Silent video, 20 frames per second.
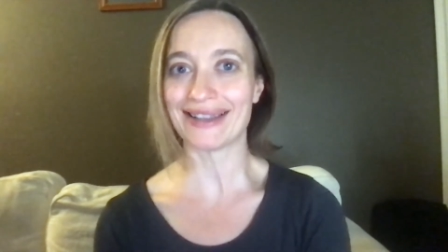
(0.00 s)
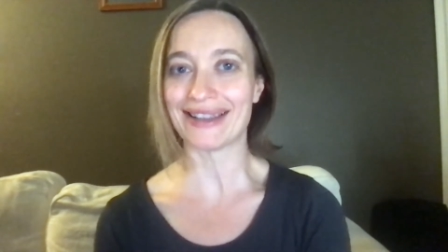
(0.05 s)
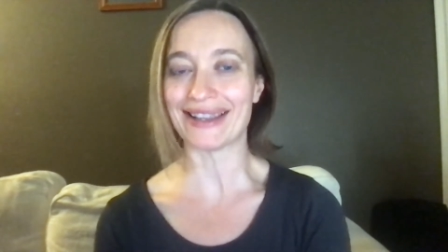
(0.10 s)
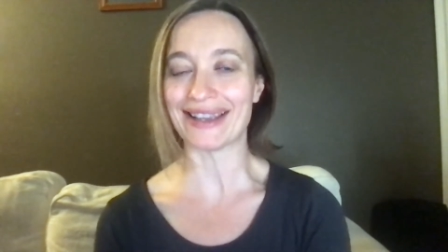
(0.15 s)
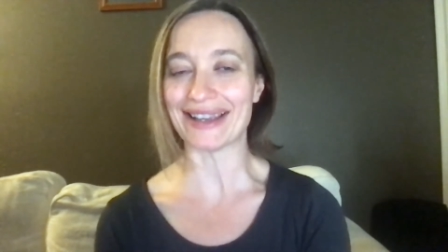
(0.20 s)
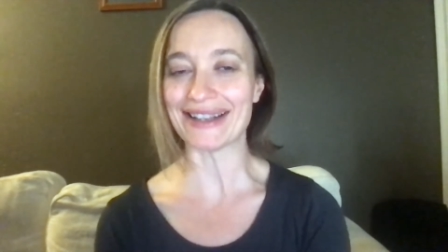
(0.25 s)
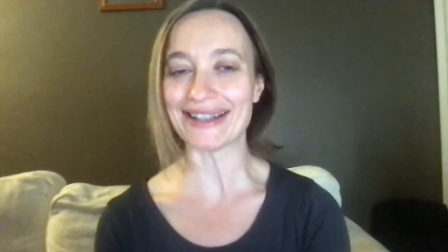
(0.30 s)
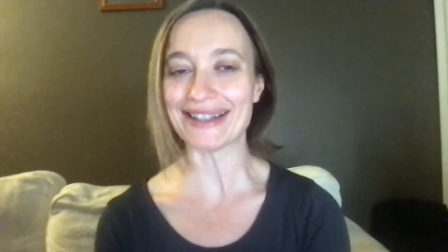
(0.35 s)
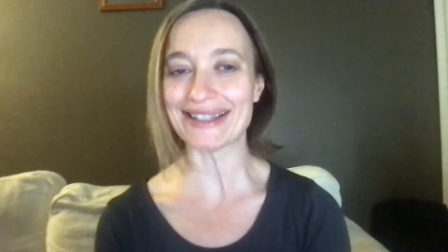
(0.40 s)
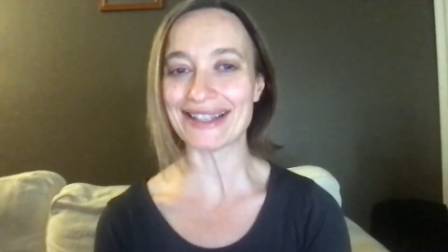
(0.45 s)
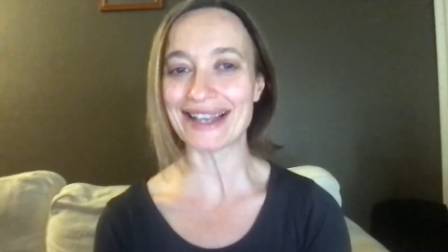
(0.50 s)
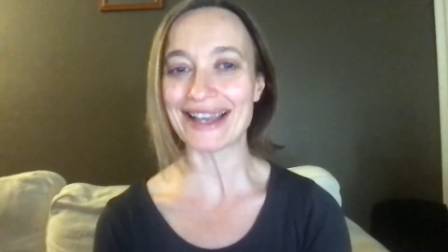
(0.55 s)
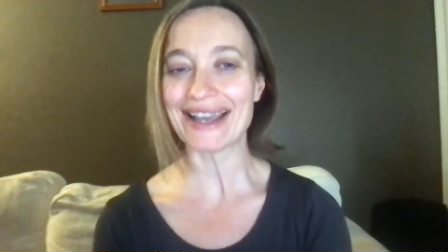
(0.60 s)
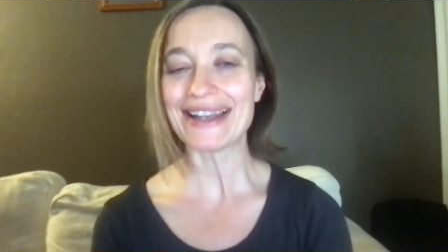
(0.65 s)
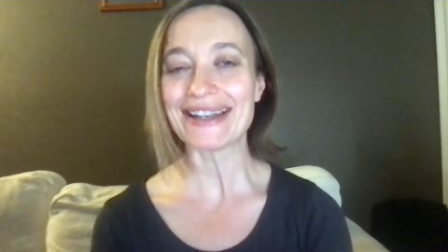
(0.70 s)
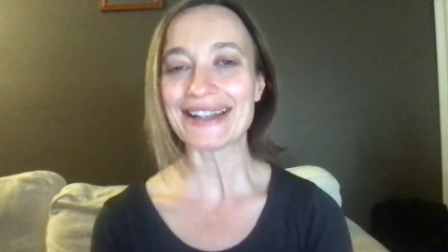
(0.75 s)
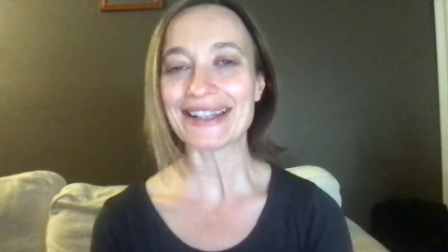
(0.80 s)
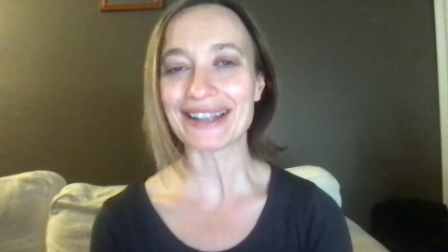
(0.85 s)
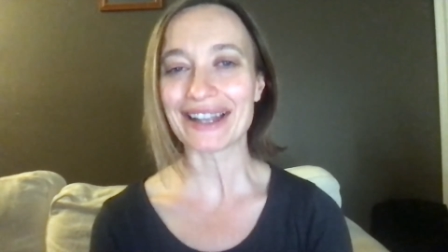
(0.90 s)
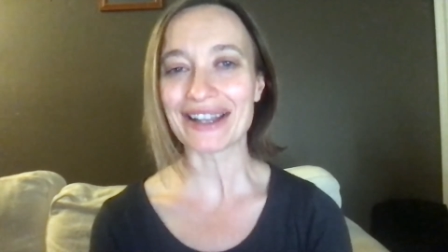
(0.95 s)
this
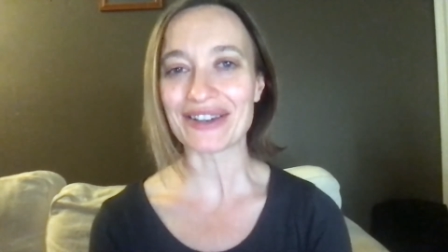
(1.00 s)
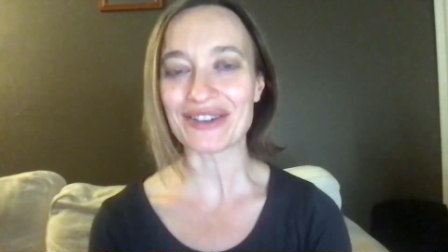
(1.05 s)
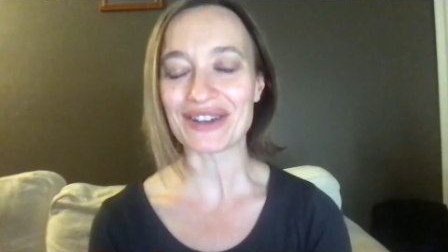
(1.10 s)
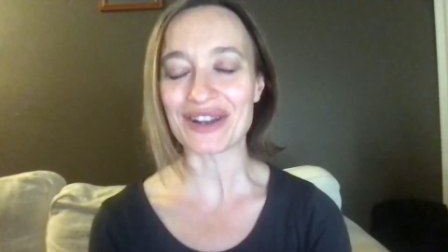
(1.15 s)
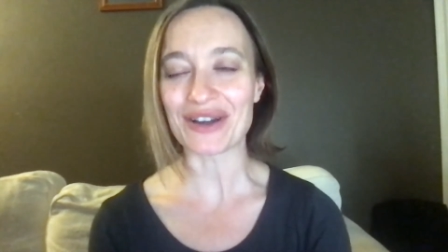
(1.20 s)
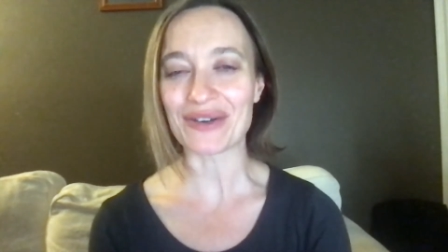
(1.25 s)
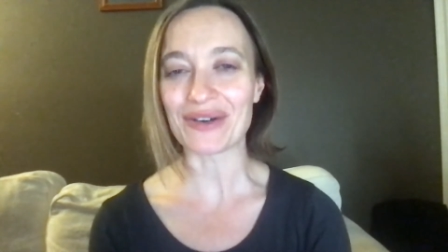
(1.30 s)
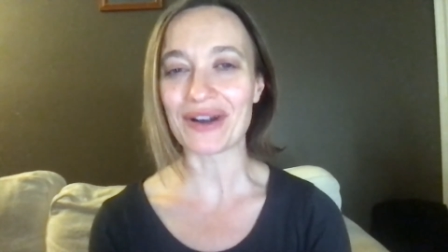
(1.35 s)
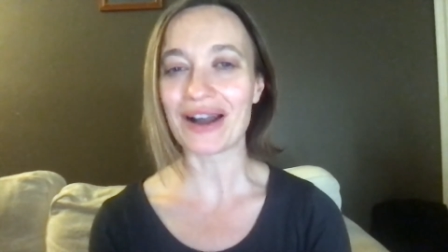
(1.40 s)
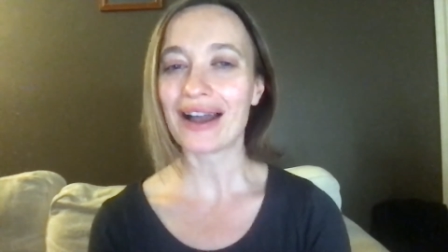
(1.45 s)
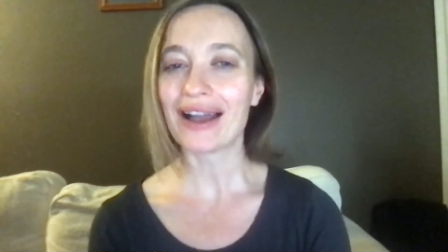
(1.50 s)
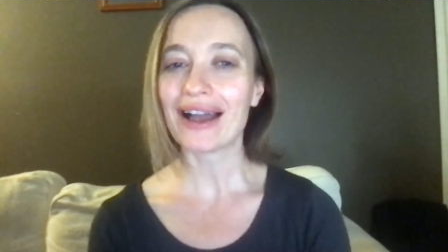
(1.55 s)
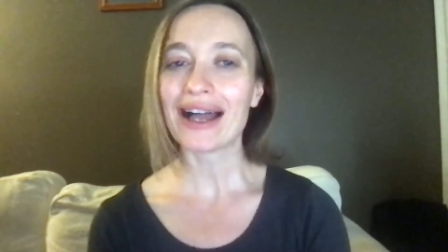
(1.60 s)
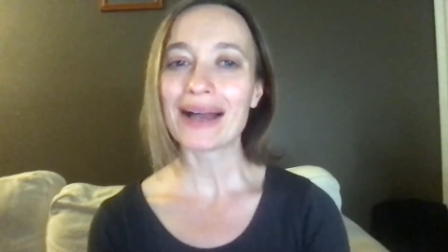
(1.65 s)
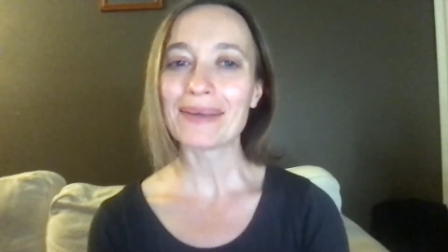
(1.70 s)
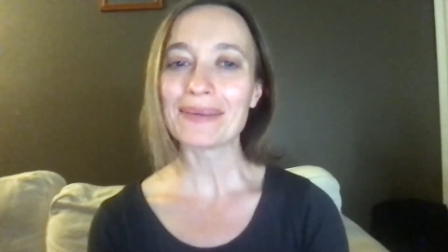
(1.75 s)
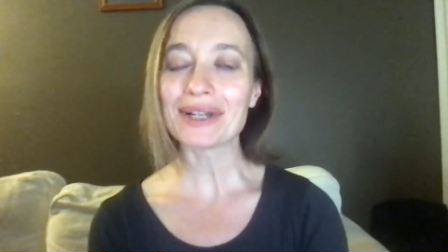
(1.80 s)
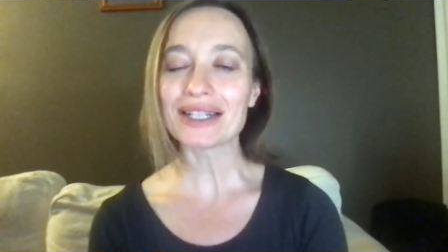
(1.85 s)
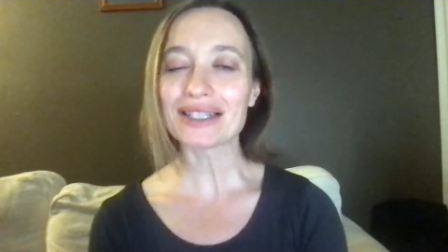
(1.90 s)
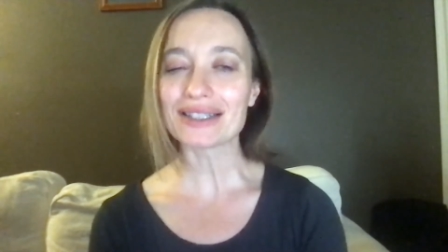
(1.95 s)
to let you know
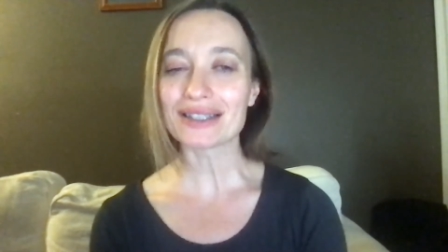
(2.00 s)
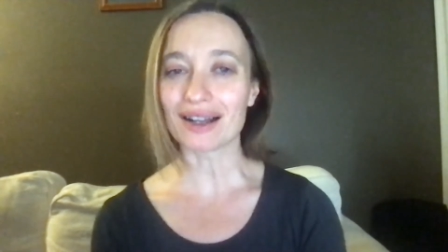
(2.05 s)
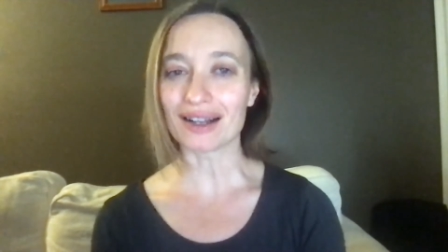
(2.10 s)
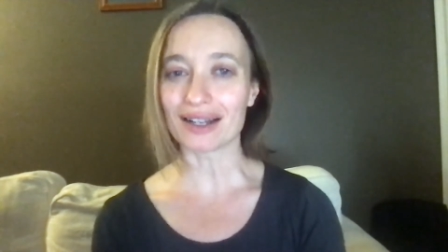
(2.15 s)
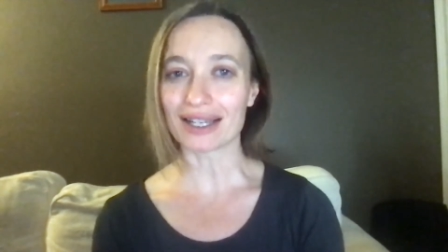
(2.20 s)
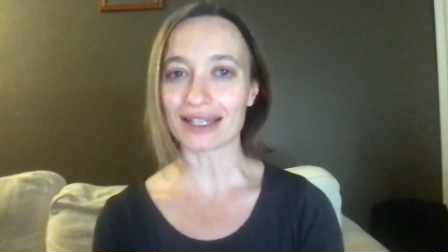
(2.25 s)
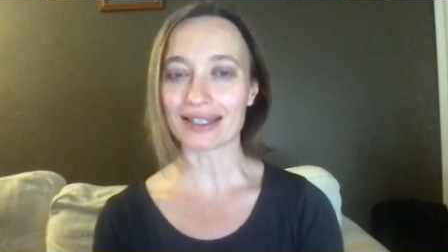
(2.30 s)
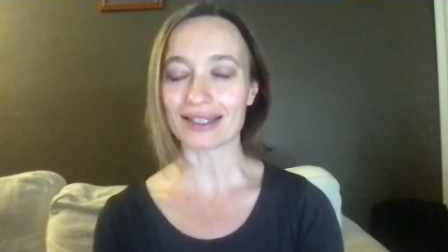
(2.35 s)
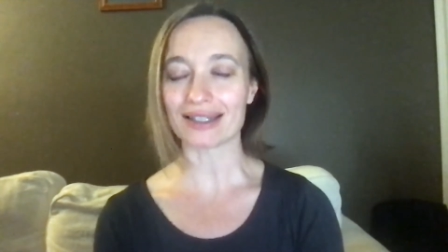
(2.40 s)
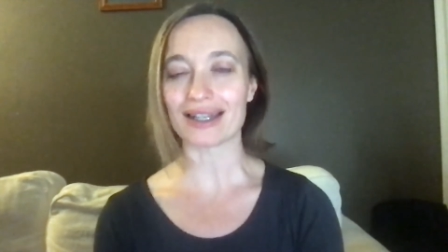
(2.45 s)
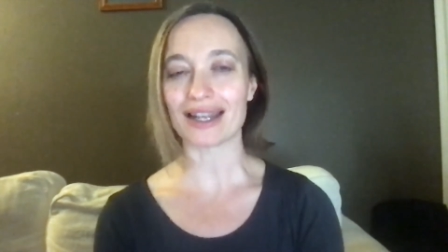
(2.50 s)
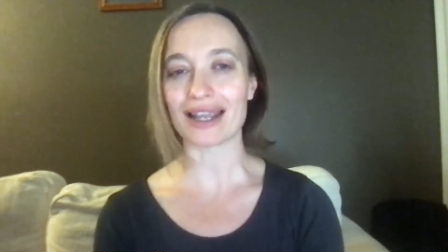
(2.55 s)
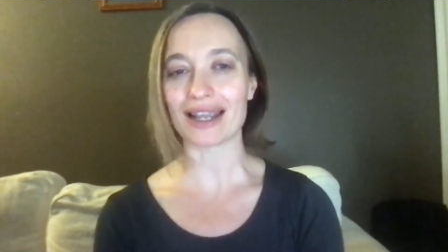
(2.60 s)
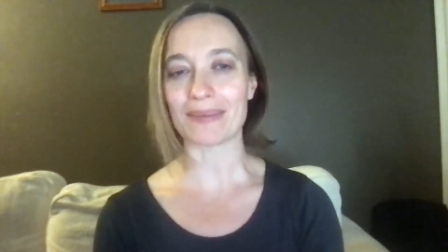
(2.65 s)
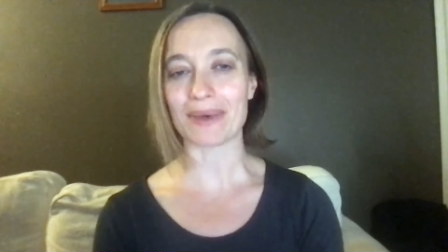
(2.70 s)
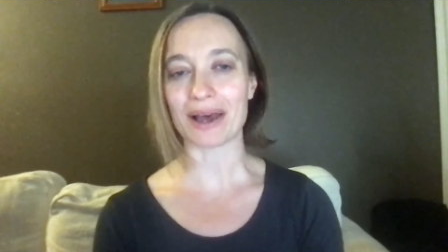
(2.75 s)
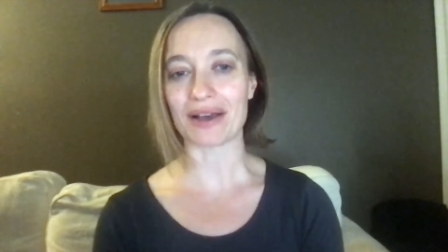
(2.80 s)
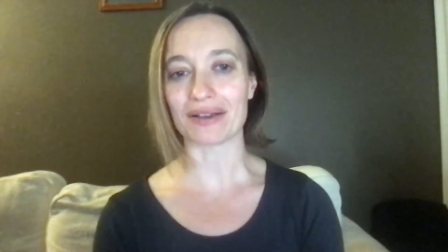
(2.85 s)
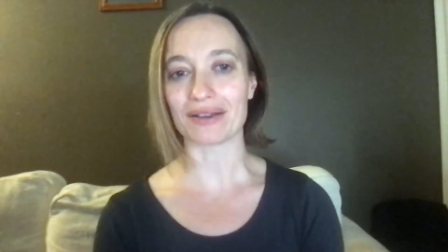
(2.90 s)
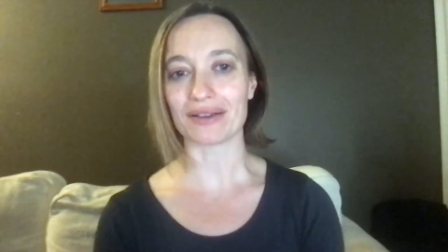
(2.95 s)
I'm not talking today
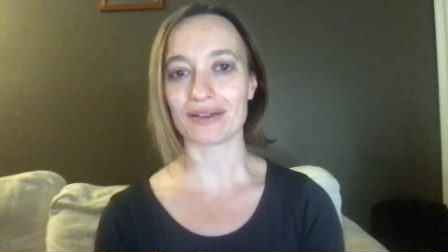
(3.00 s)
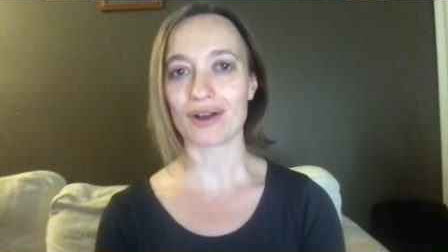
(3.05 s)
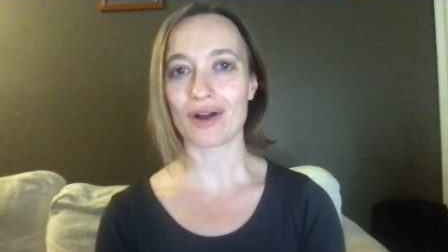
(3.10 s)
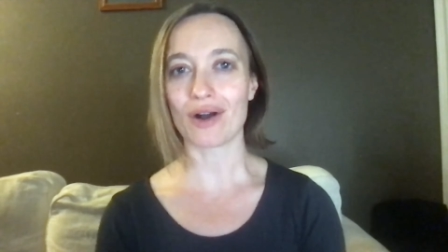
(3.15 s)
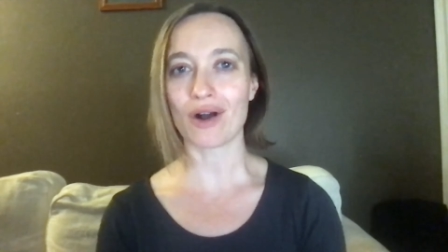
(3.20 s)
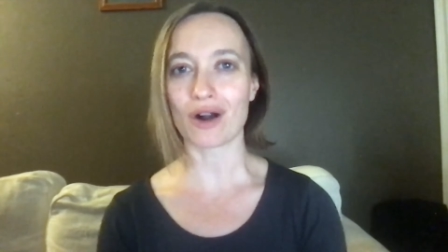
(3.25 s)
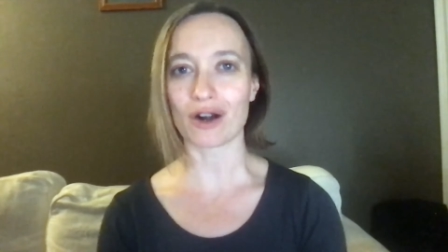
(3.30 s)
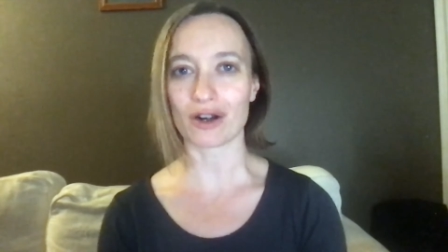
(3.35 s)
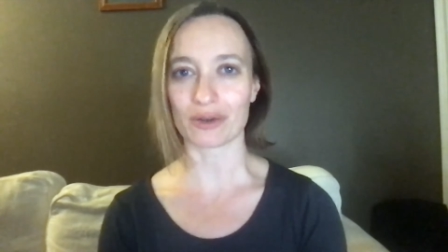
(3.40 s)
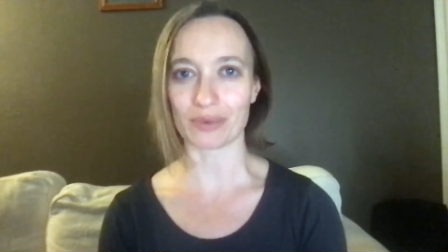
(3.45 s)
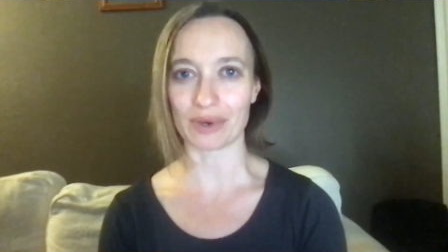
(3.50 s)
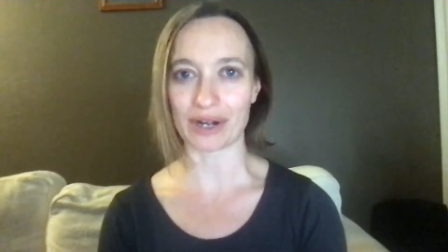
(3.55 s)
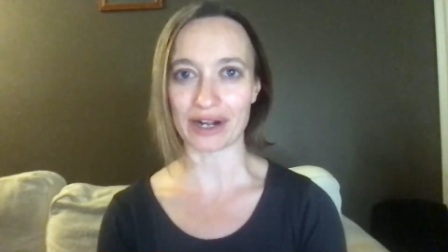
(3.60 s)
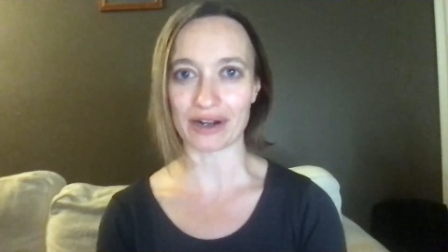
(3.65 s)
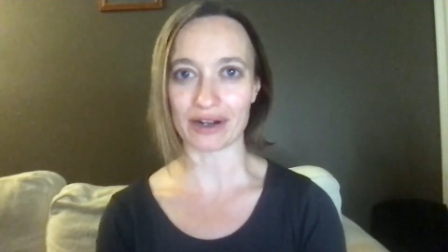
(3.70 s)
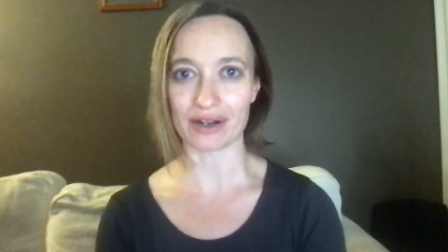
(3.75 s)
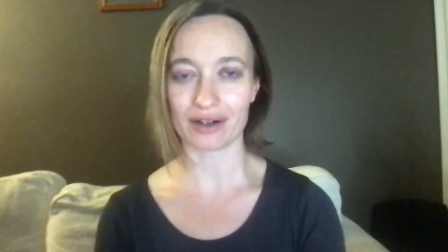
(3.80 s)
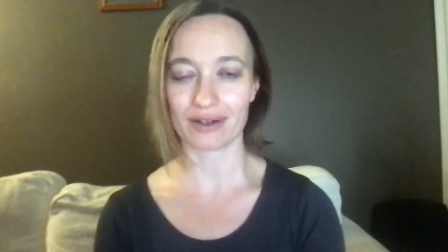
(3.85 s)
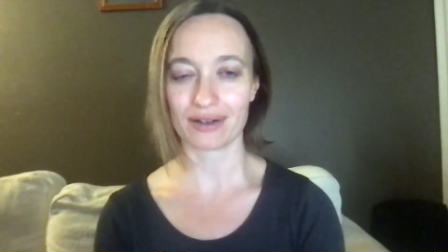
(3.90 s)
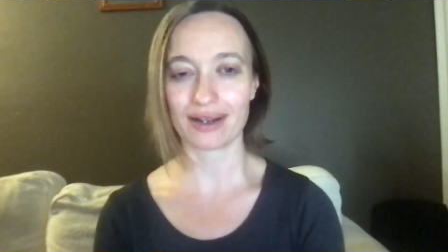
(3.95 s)
about
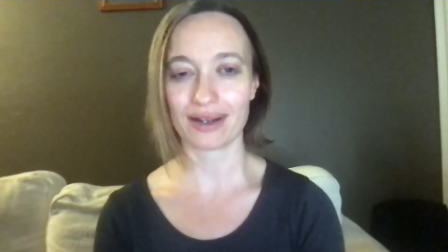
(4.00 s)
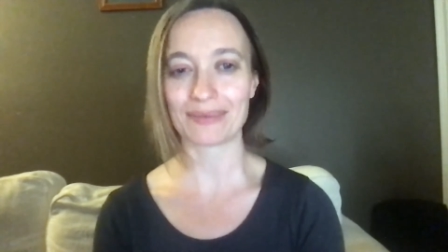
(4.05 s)
hardware.